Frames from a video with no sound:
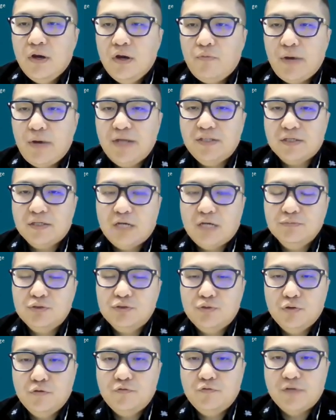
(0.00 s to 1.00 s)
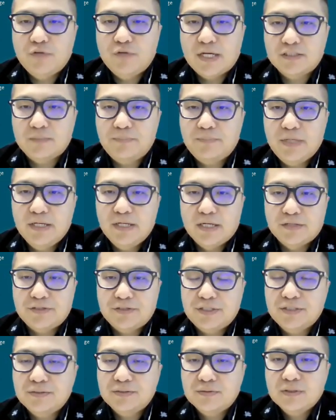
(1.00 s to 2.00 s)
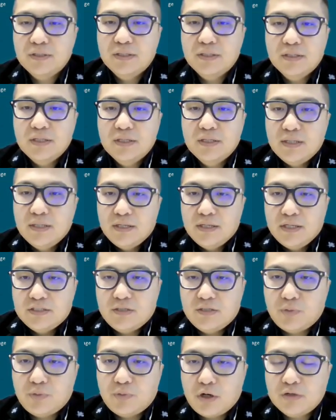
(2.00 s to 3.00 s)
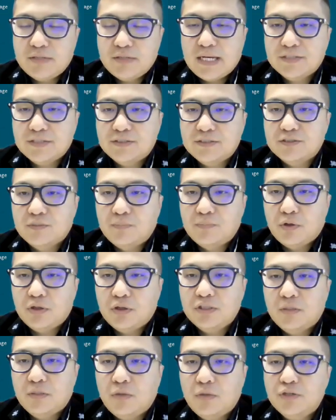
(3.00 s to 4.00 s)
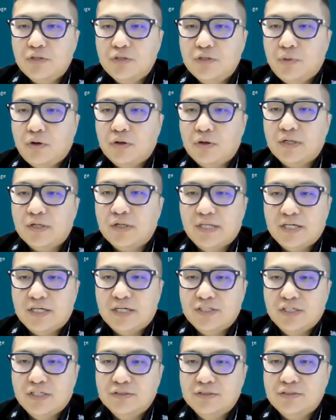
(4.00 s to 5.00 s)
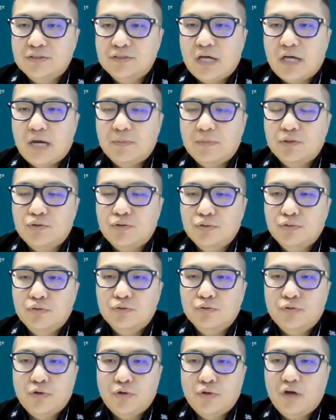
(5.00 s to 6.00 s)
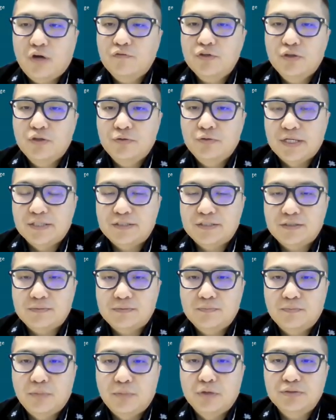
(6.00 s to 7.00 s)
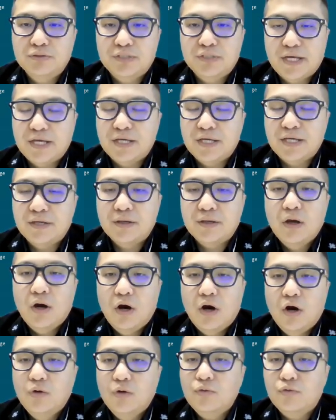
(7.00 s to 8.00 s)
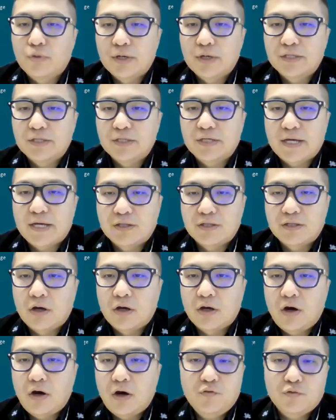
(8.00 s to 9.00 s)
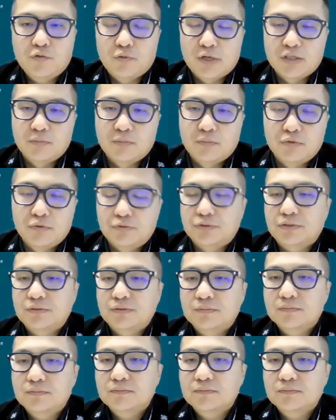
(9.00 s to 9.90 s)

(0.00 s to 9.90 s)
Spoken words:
When it comes to flexibility, the products support multiple connections up to 12 units, both in on-grid and off-grid mode.